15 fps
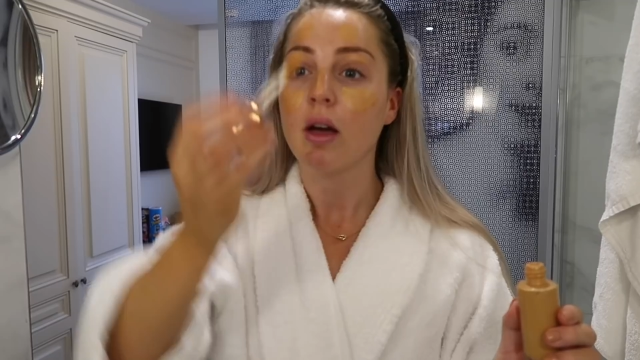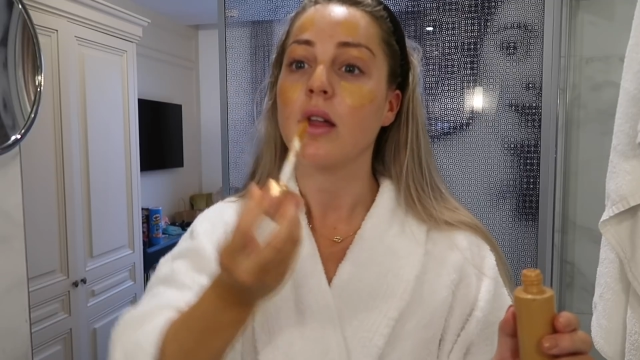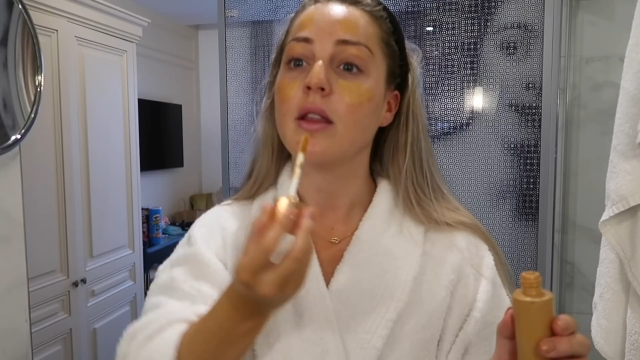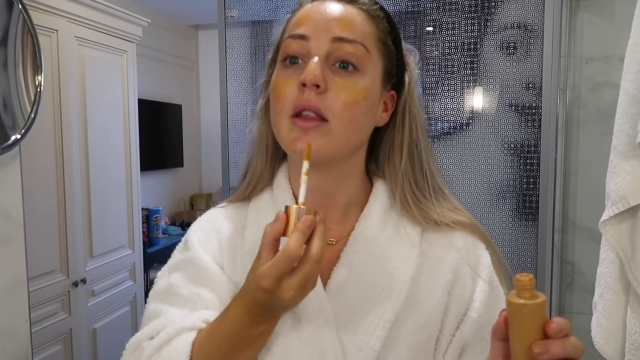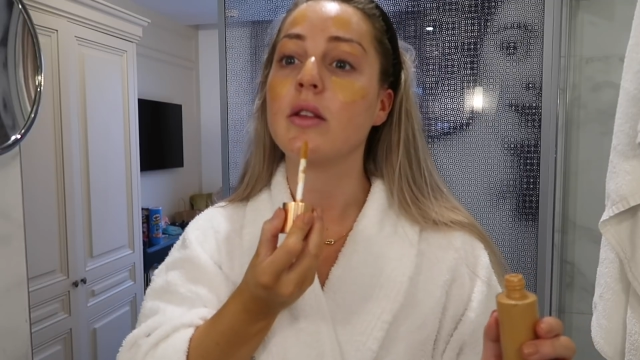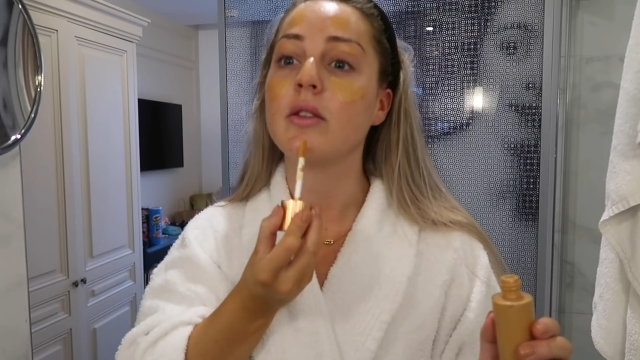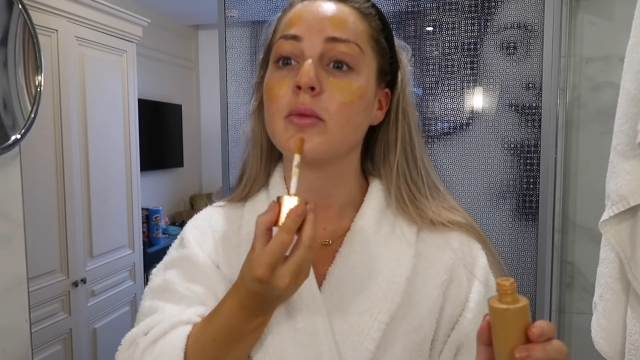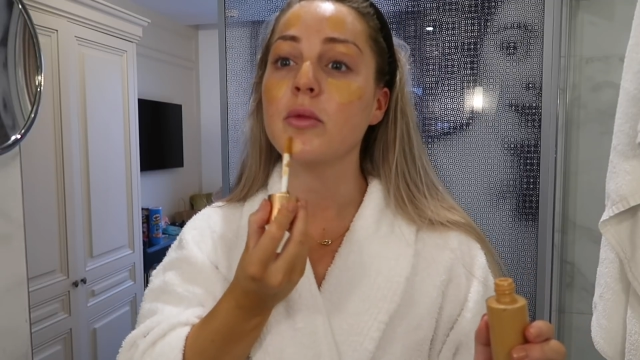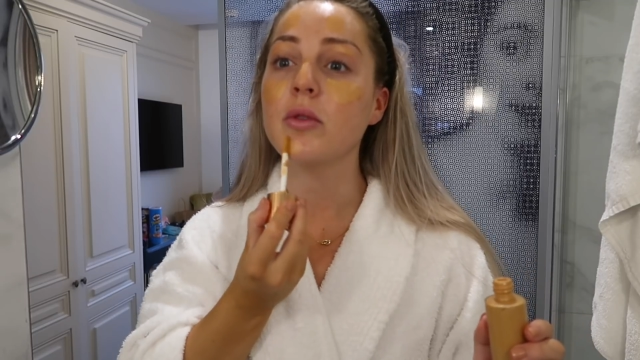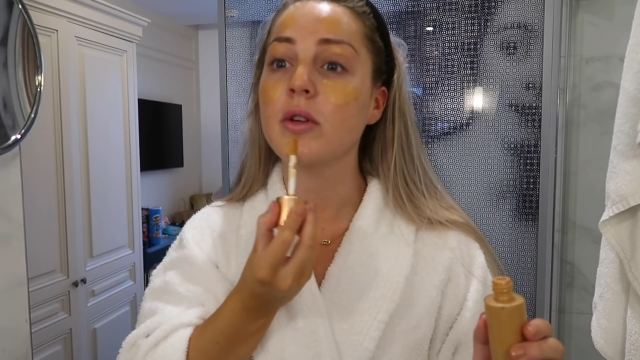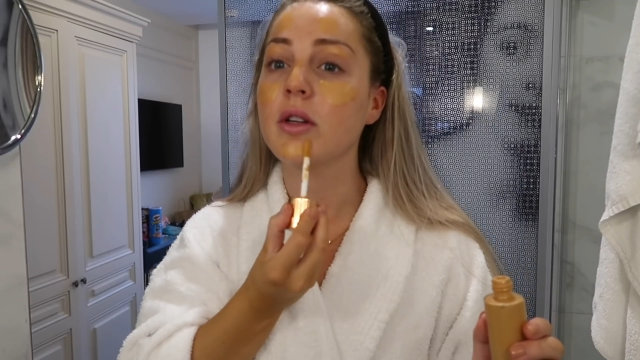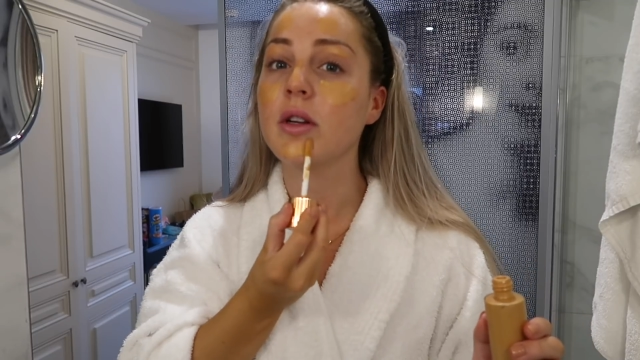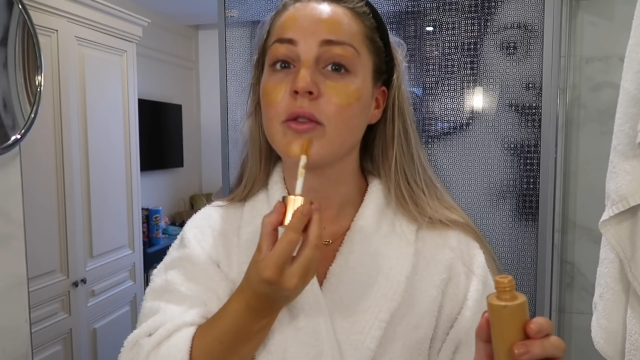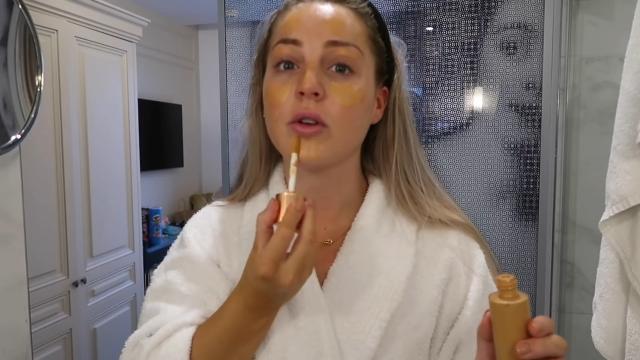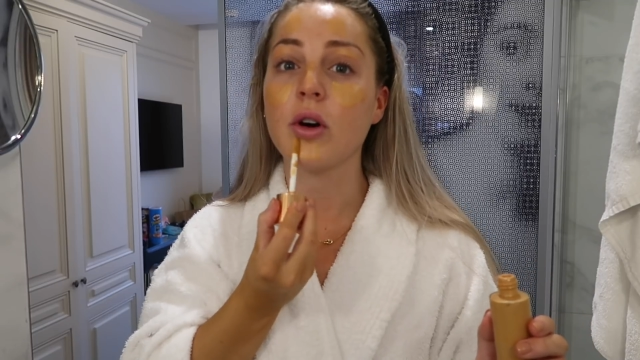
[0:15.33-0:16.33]
And then this
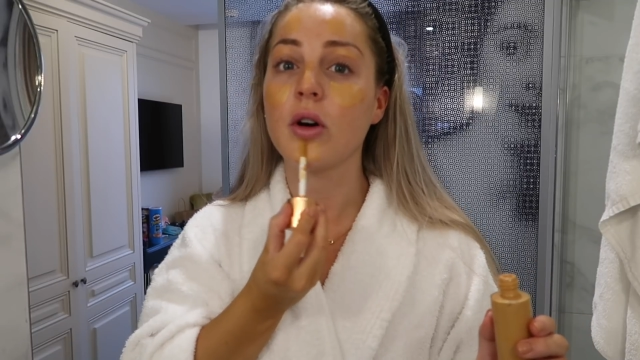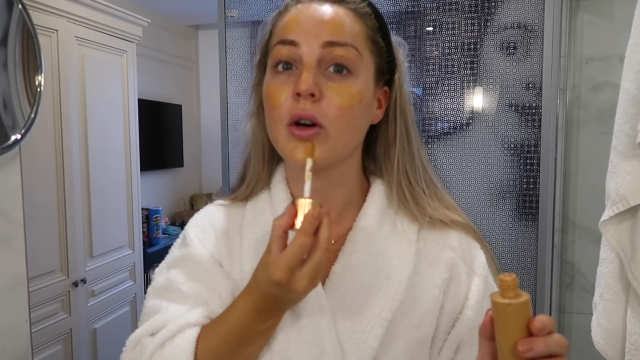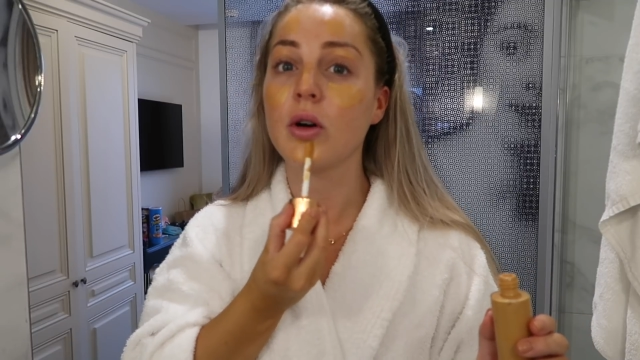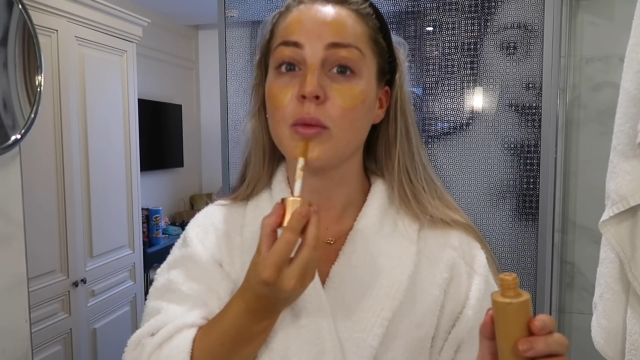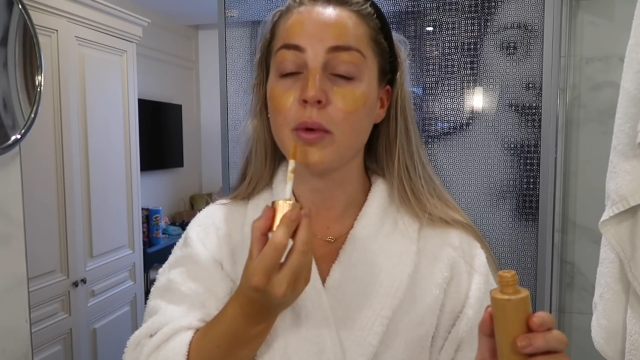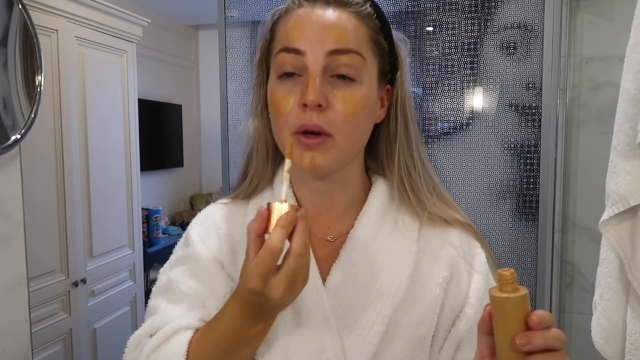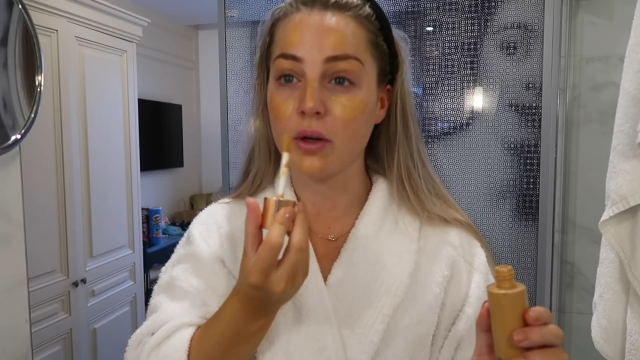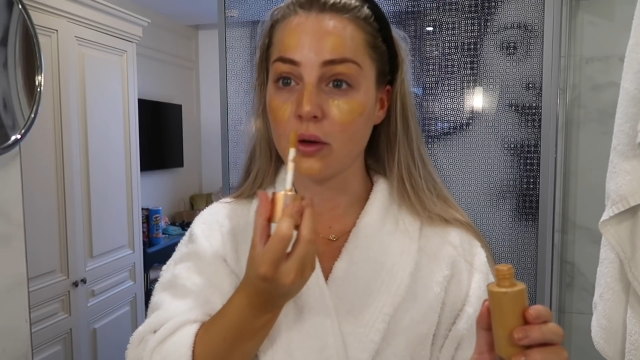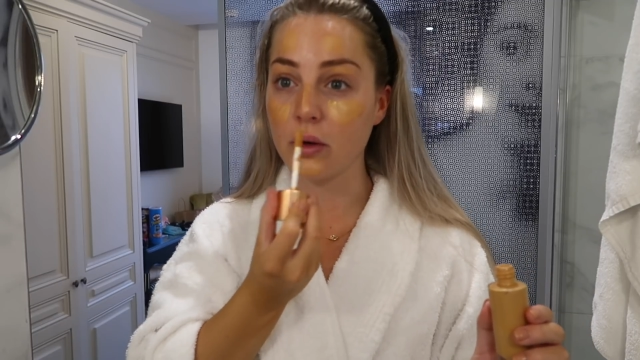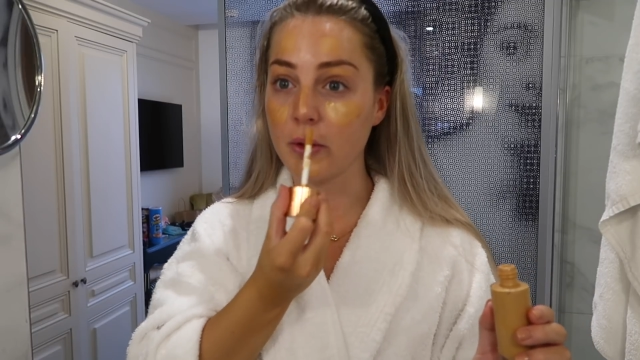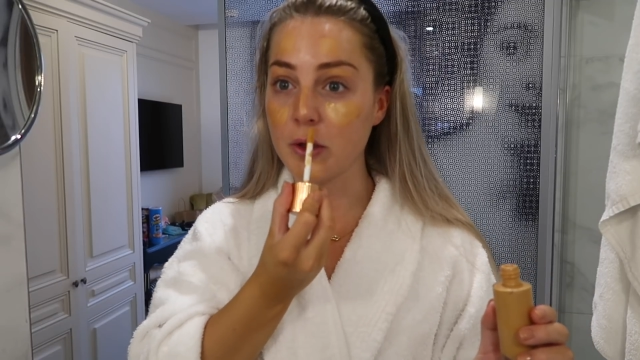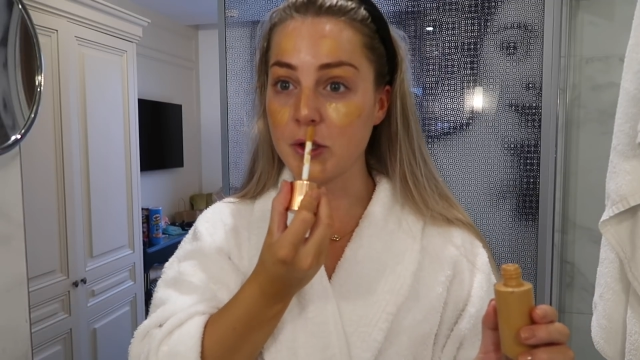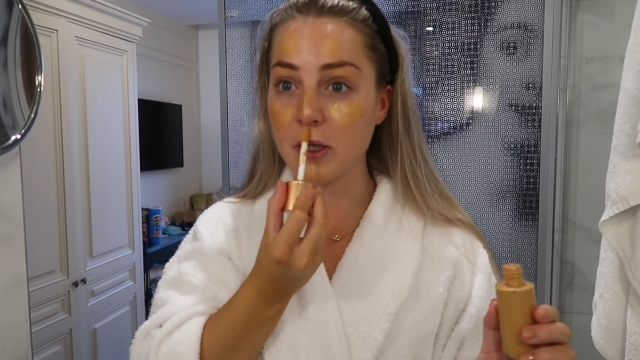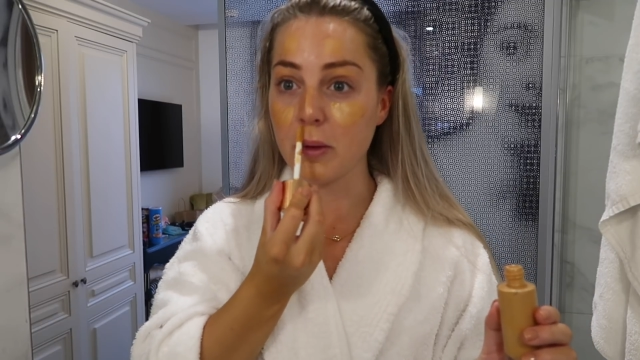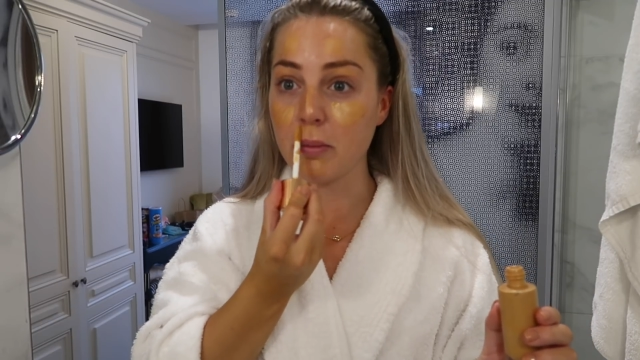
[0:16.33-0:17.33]
morning I've got up and gone
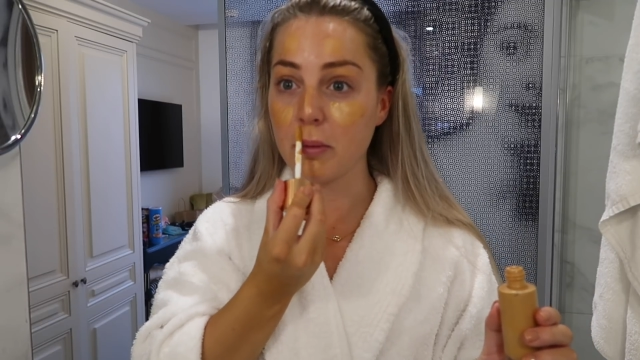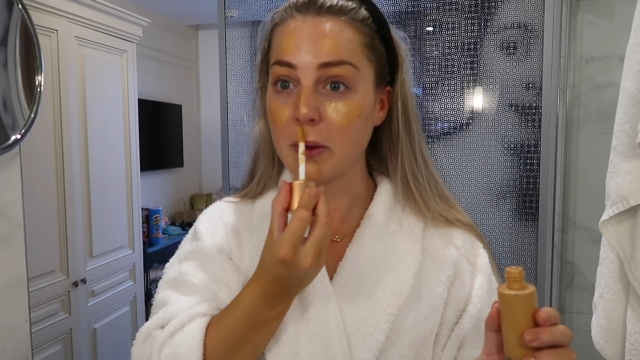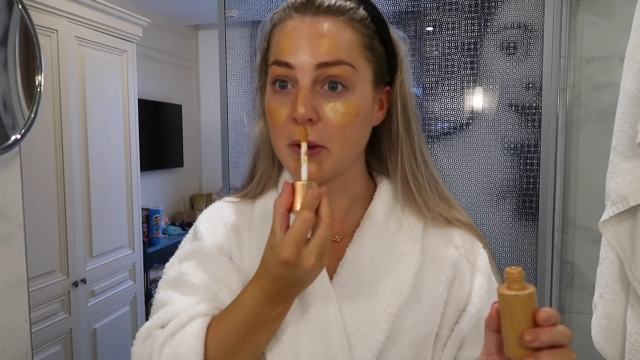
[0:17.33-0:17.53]
to the gym